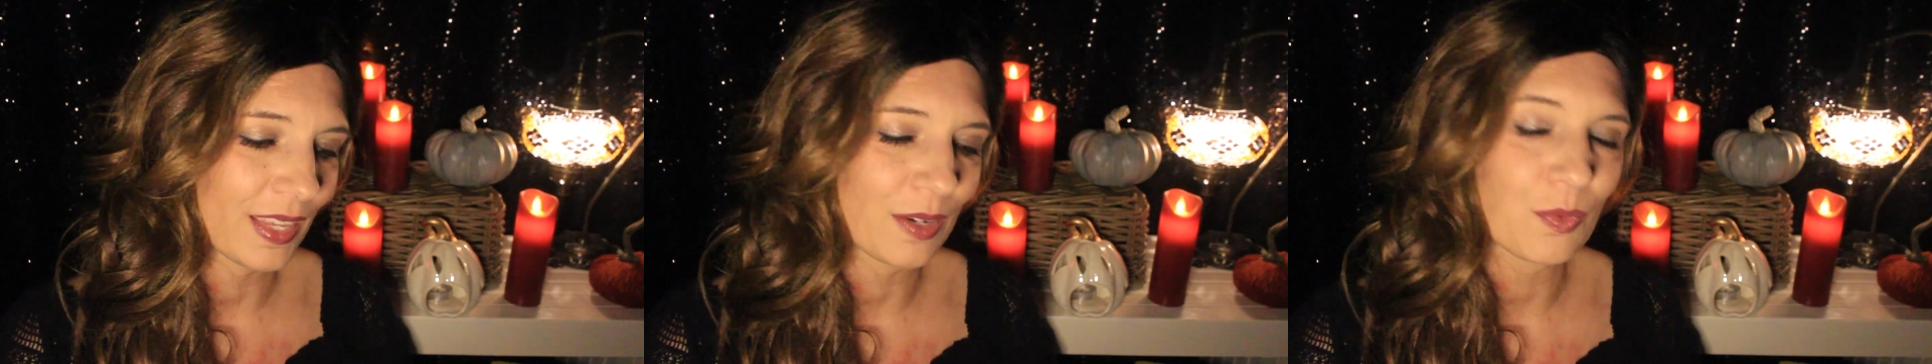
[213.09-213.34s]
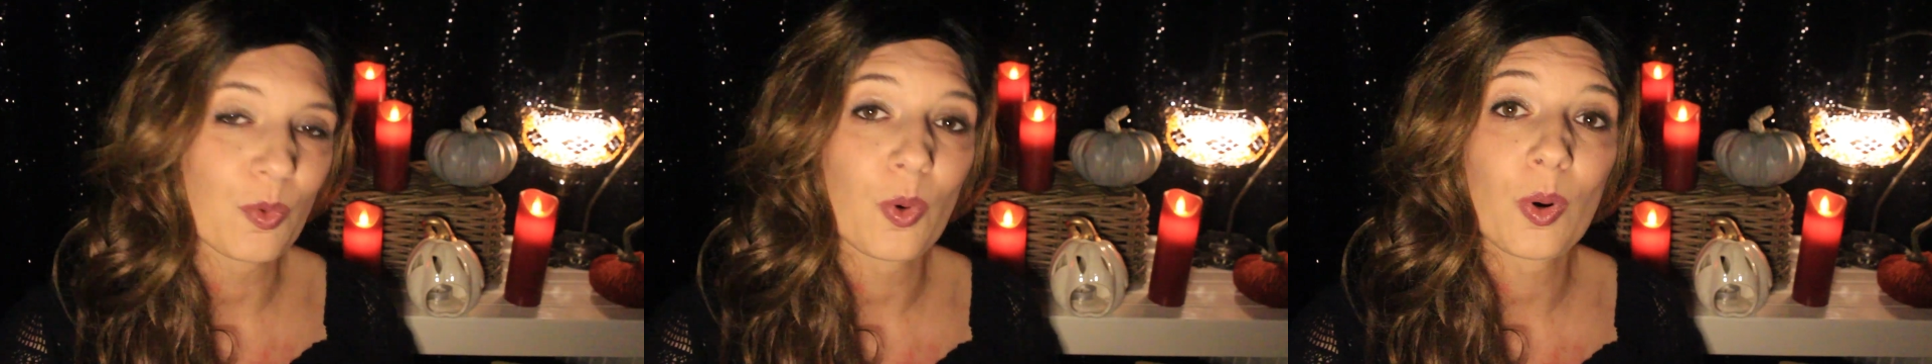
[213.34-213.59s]

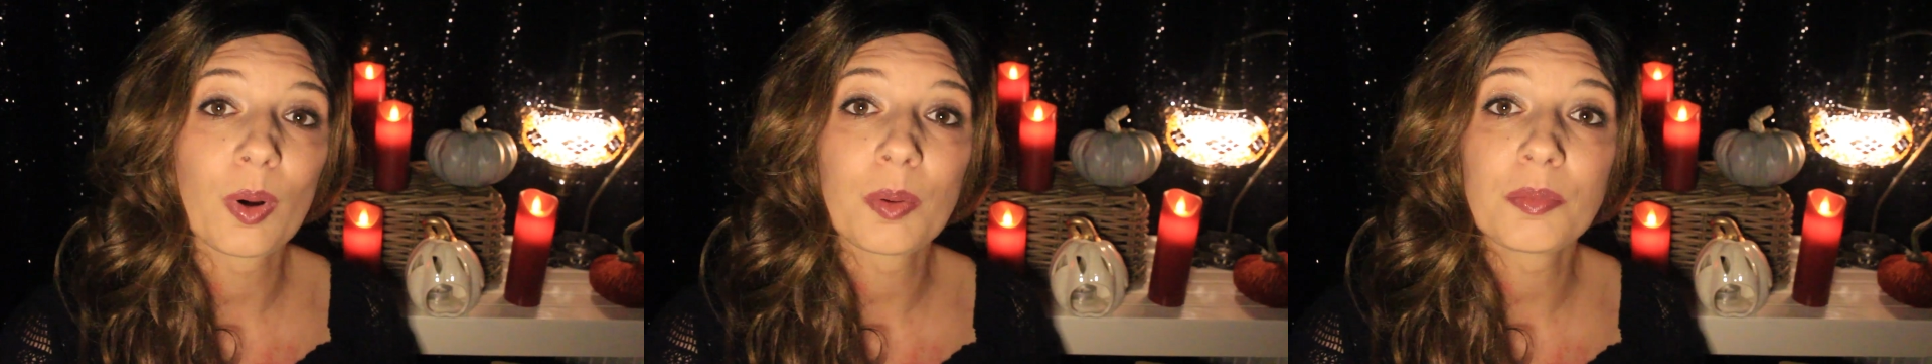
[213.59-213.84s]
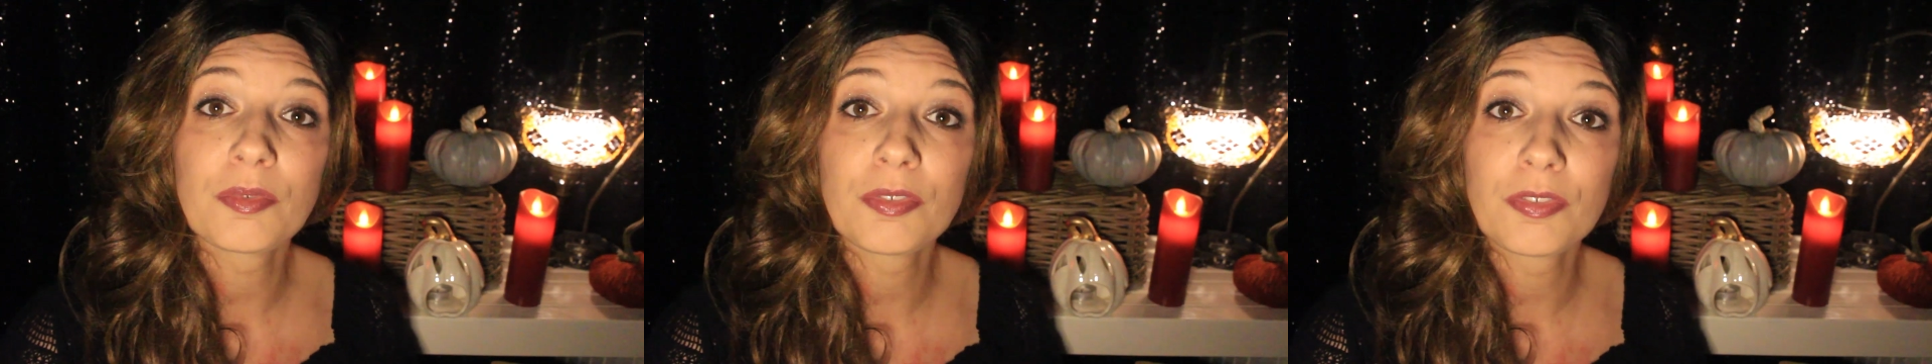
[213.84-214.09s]
That
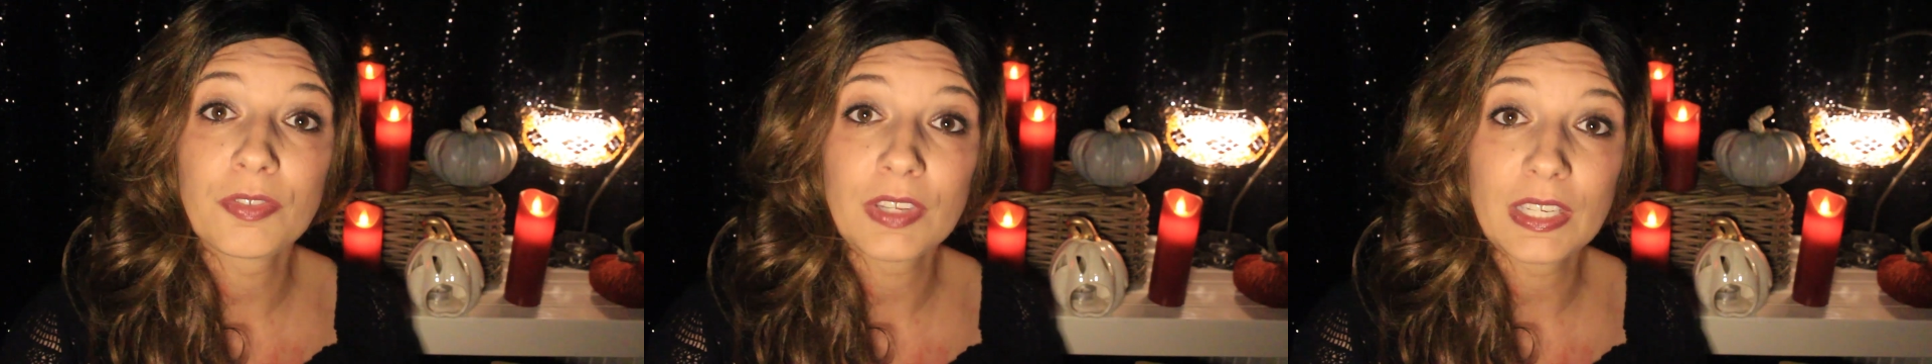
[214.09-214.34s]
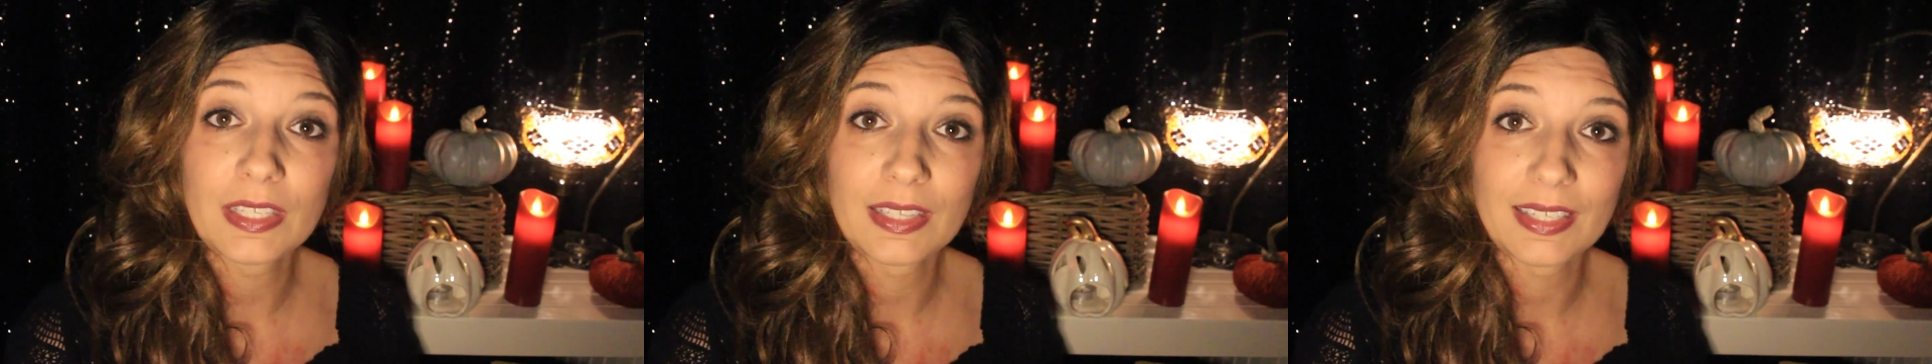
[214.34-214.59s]
warm
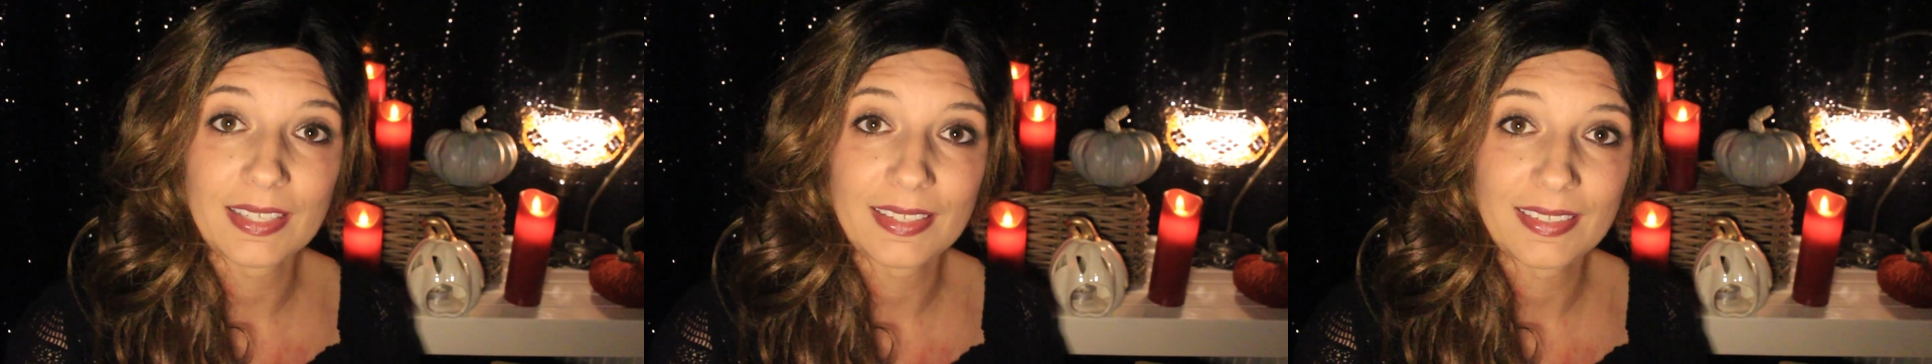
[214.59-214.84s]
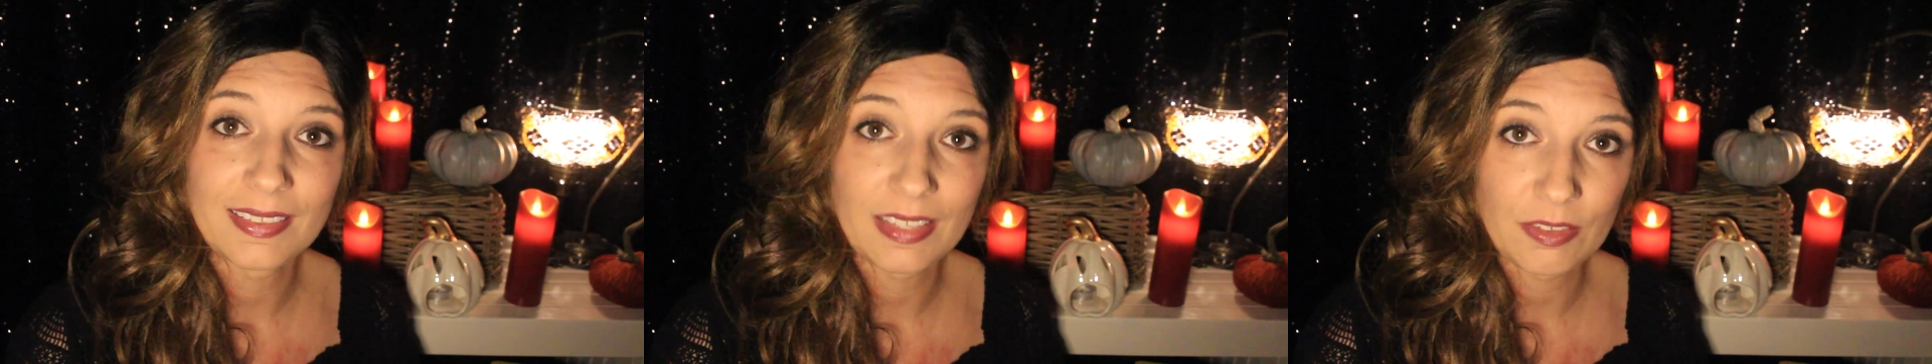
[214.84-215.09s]

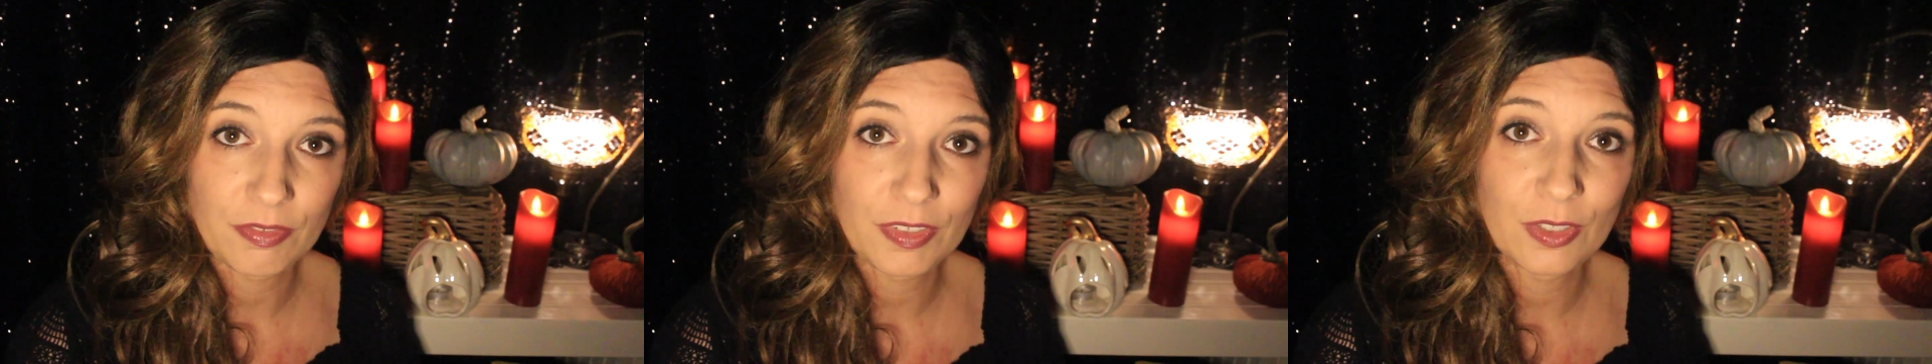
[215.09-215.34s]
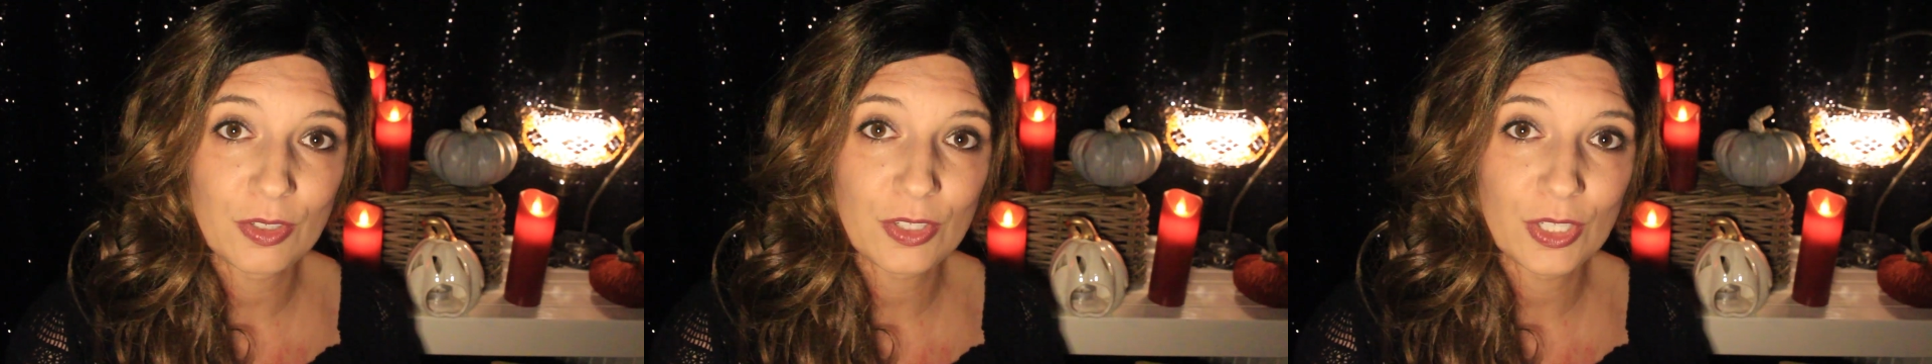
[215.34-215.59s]
feeling that
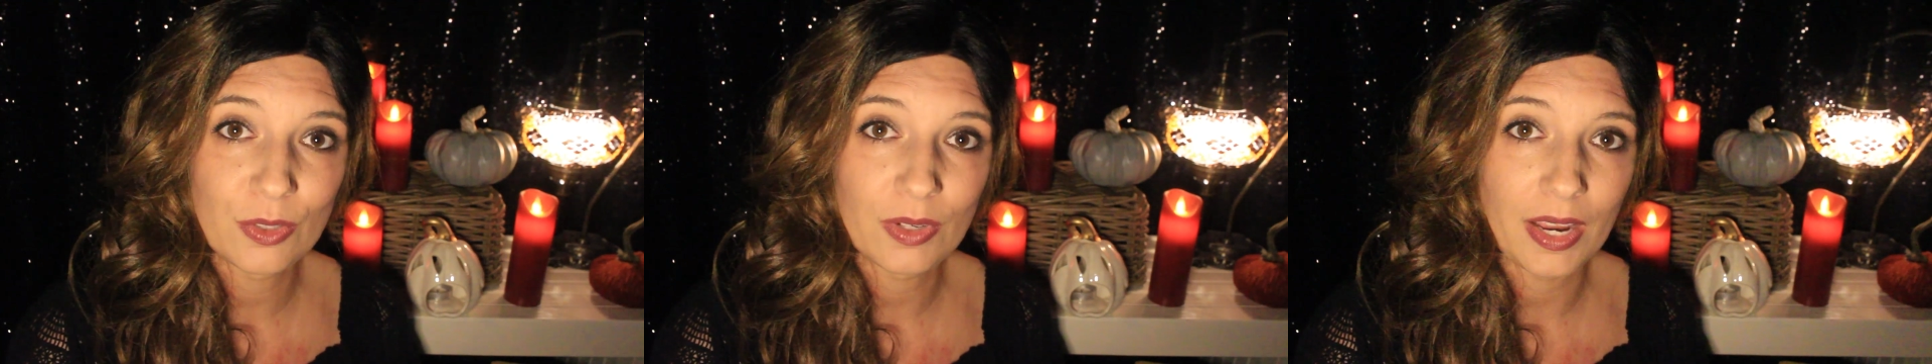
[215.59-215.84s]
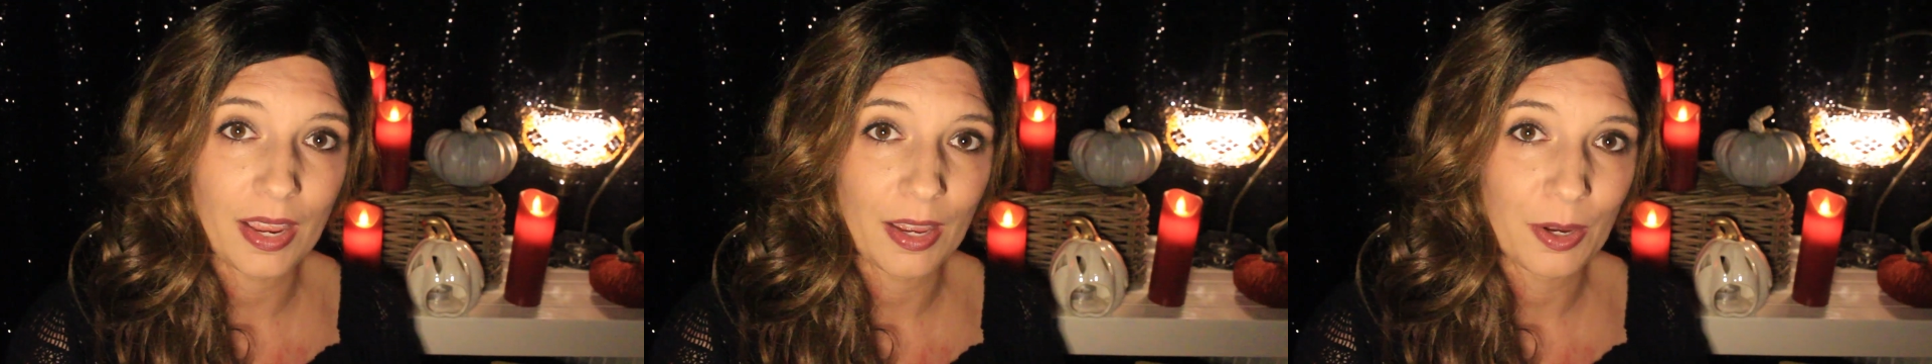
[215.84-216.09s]
fills you
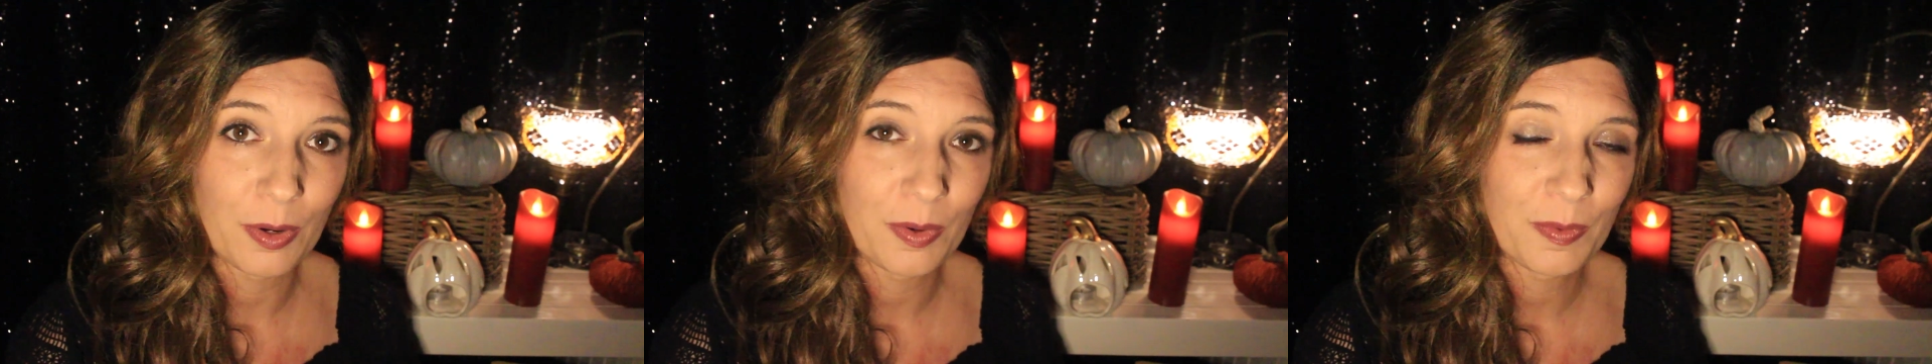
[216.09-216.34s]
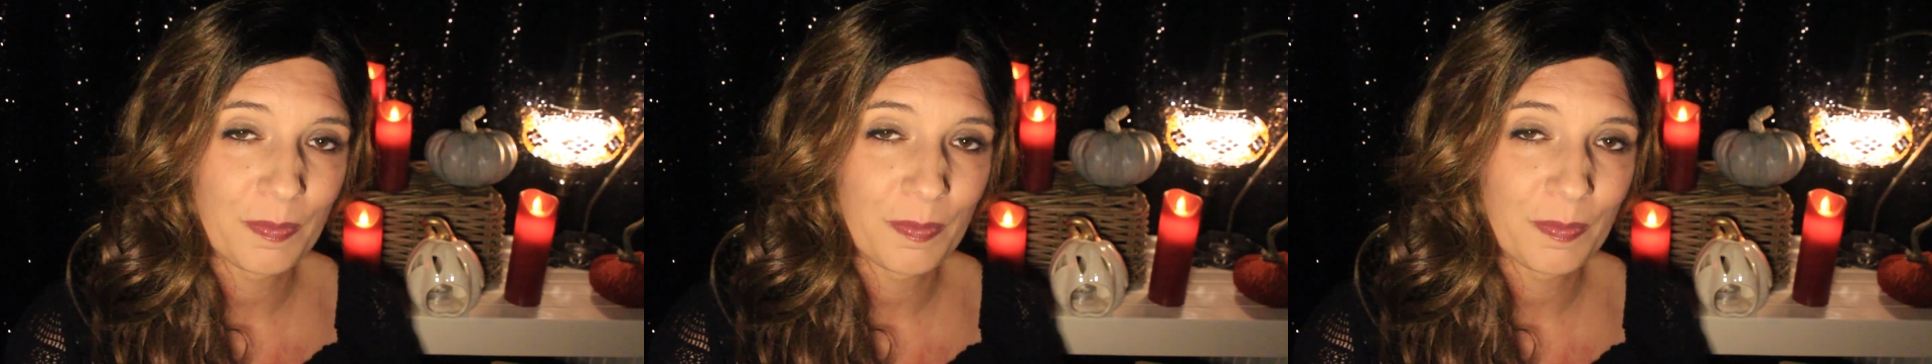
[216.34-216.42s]
now,